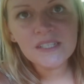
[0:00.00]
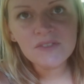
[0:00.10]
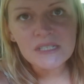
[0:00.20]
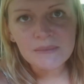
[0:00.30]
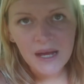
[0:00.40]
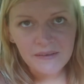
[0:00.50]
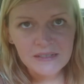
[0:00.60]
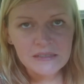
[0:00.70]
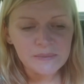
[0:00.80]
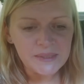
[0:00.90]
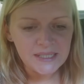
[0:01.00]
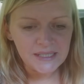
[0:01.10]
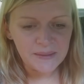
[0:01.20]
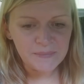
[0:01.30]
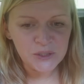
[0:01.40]
need to run some errands. We need to
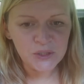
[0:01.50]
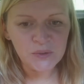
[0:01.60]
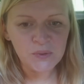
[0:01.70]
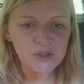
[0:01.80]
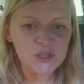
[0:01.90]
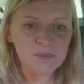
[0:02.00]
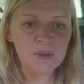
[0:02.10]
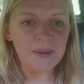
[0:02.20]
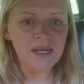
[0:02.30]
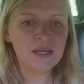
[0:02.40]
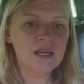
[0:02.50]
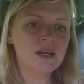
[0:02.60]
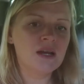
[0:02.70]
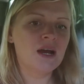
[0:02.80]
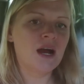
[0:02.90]
nip to Super B
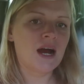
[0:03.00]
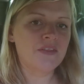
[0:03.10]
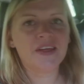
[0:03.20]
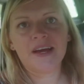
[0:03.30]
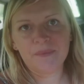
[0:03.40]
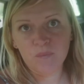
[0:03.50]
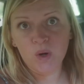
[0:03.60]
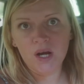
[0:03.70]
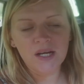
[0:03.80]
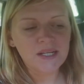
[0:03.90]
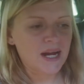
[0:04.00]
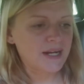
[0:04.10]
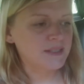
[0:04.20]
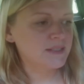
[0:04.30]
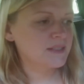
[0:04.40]
at their work
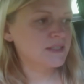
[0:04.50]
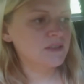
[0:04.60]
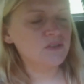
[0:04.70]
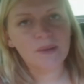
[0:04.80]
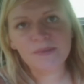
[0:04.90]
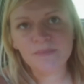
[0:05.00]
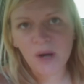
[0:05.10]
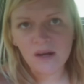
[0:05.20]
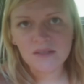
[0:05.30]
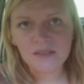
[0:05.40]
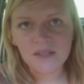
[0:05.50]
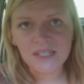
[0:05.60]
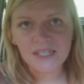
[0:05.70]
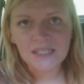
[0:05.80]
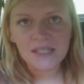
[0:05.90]
and grab some parcels and
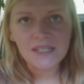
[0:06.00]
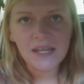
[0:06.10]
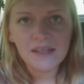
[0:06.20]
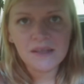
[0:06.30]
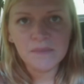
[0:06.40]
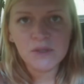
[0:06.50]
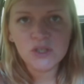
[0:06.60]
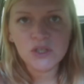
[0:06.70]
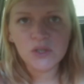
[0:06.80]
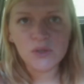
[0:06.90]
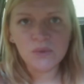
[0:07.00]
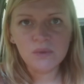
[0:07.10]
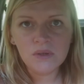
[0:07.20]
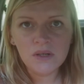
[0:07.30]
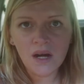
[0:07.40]
things and take them
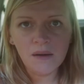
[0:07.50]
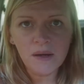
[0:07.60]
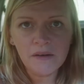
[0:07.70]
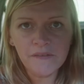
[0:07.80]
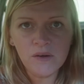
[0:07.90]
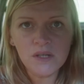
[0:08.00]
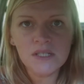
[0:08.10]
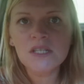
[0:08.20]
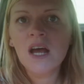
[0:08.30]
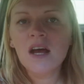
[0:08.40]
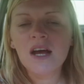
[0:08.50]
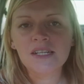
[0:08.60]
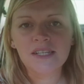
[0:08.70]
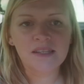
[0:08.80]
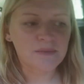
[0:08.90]
to, I'm out of focus,
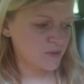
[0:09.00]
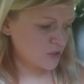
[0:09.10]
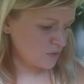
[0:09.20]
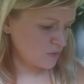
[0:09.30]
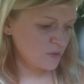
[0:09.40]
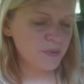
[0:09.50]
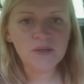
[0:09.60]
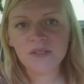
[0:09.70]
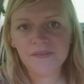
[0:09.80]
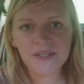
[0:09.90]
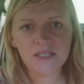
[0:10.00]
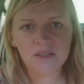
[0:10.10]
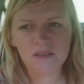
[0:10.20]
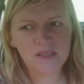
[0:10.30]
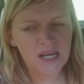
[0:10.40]
and take them to the post office
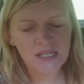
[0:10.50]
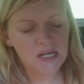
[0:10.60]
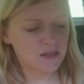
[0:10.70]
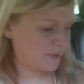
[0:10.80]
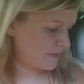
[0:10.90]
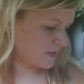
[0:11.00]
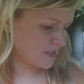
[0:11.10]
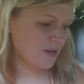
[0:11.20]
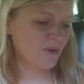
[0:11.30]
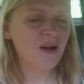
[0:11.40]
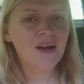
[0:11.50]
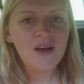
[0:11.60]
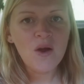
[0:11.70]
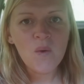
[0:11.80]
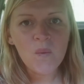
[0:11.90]
or the DHL or whatever, so
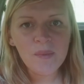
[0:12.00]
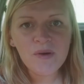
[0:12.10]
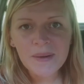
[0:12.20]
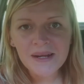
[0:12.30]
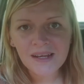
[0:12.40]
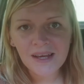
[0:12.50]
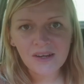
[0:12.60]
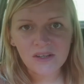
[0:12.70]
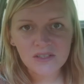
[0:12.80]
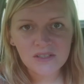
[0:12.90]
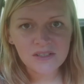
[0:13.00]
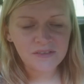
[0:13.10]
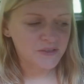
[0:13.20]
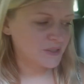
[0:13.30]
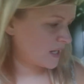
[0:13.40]
we're probably going to get lost a few